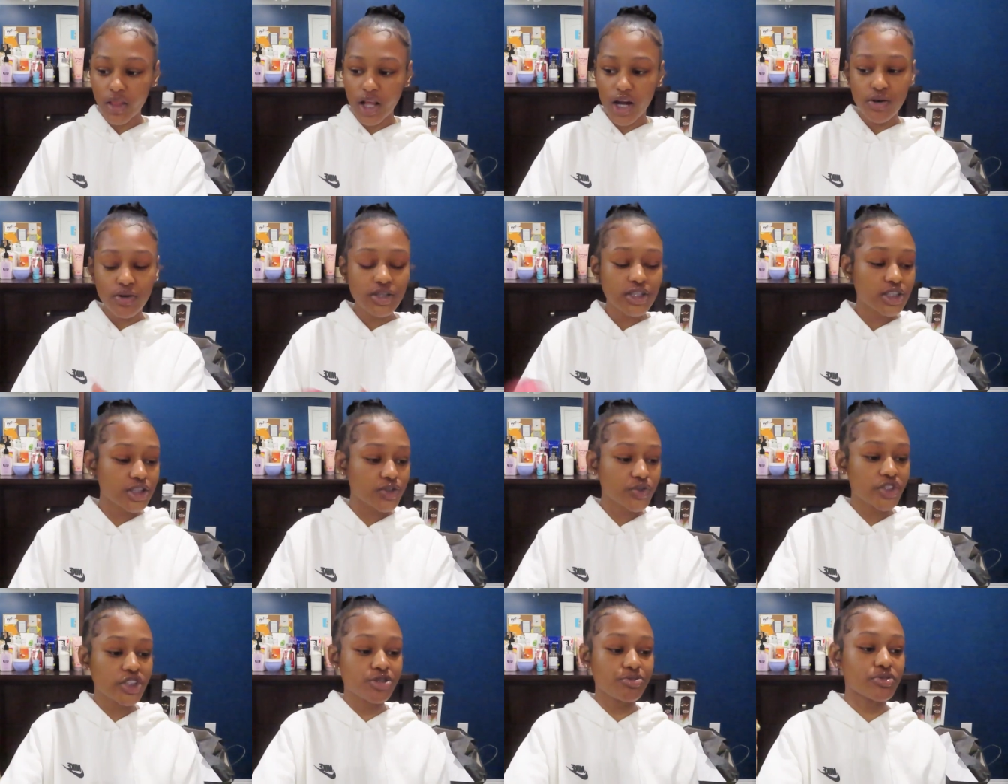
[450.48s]
oh, this is
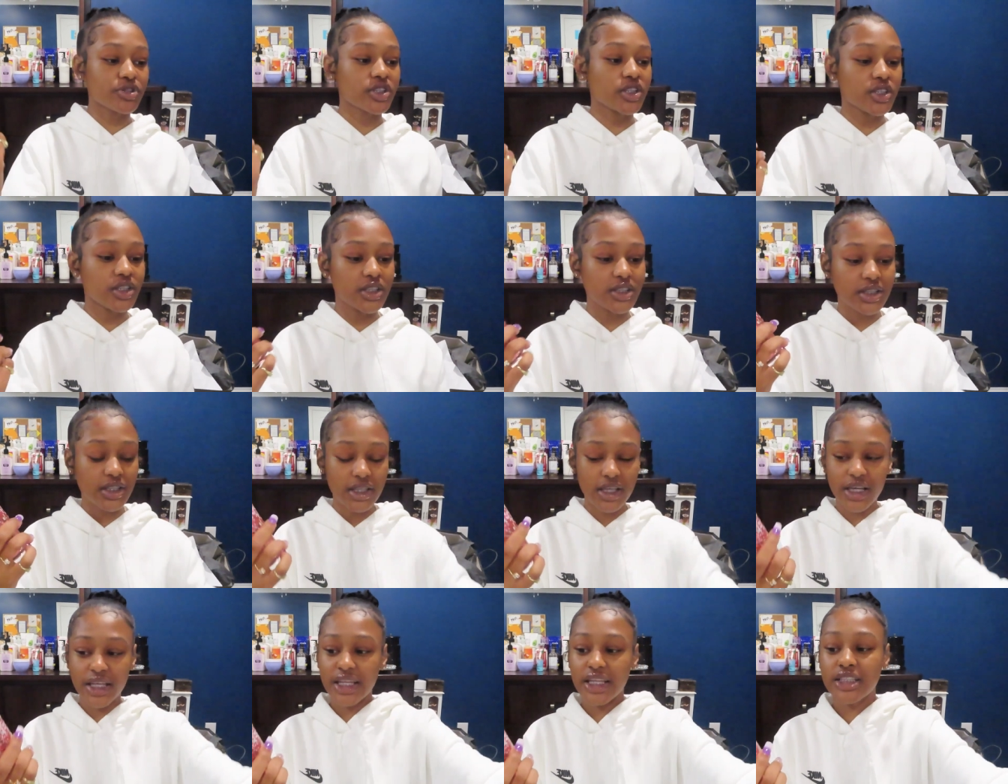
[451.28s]
Christmas cookies
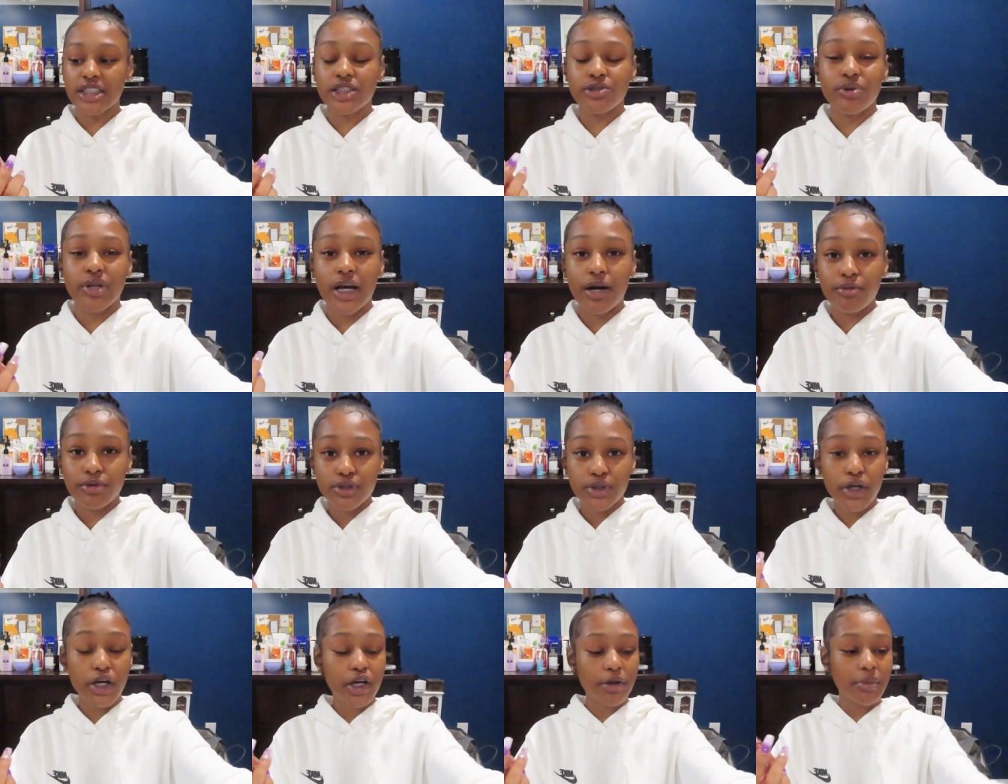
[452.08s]
again. This is what I was
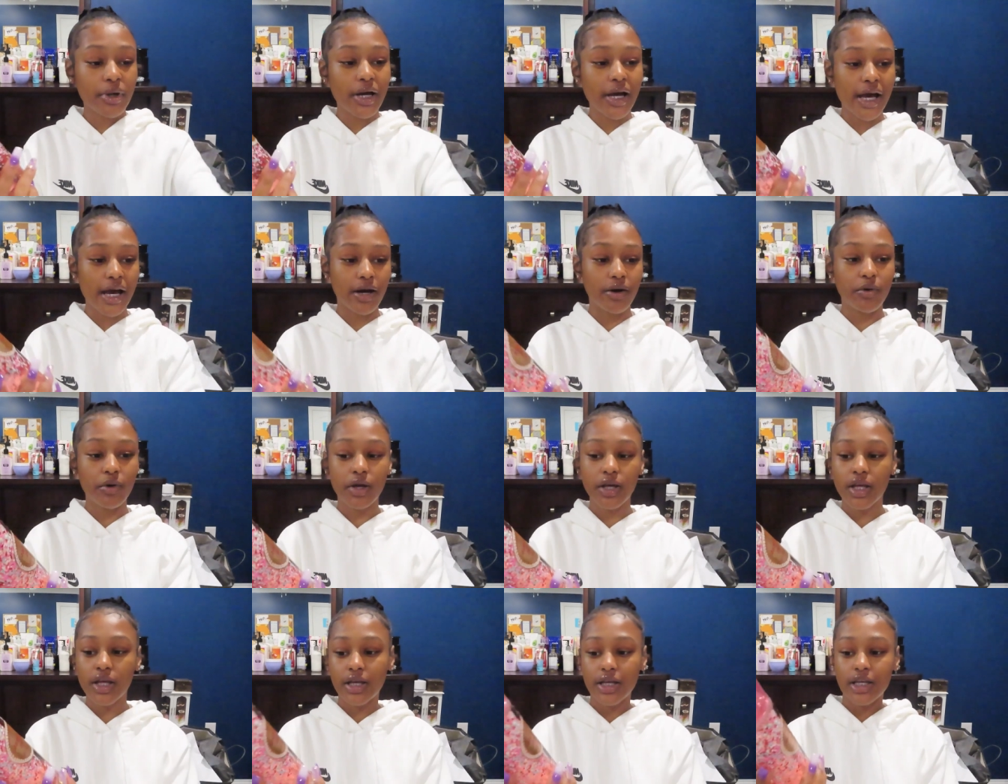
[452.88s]
talking about, how
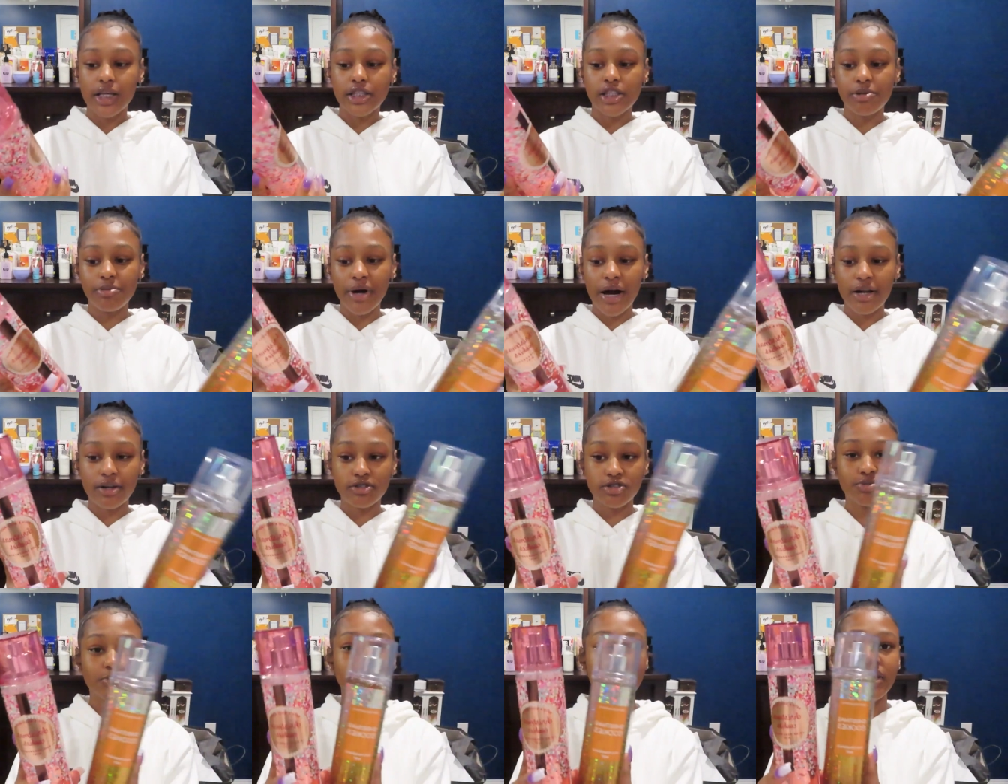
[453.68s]
the
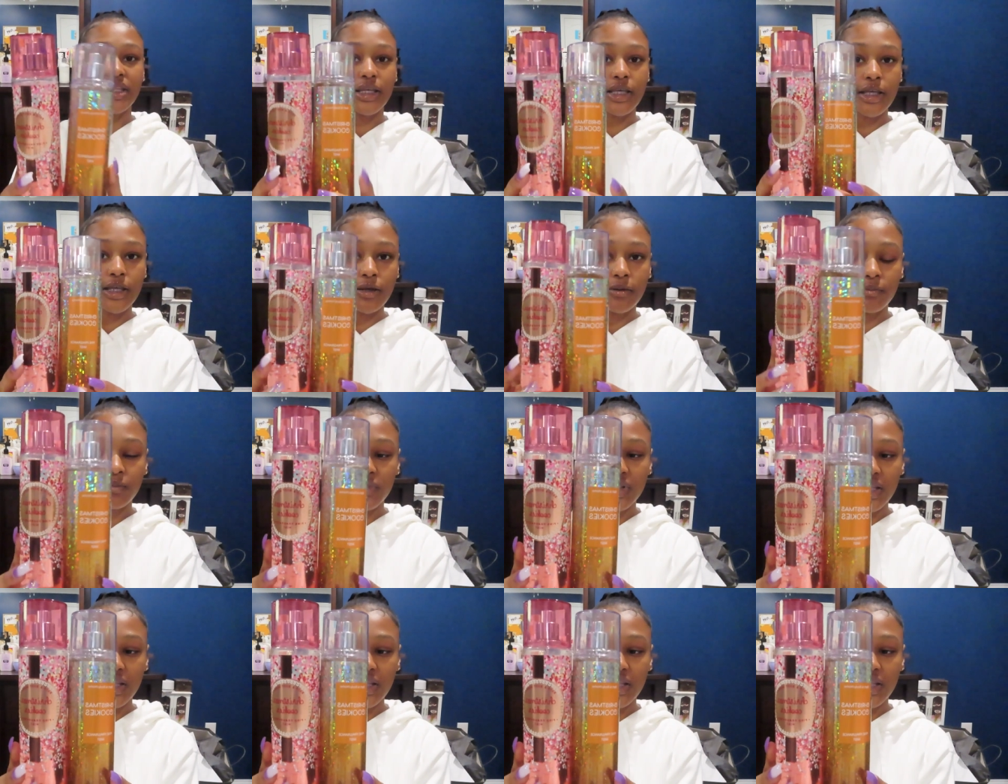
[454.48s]
bottles be themed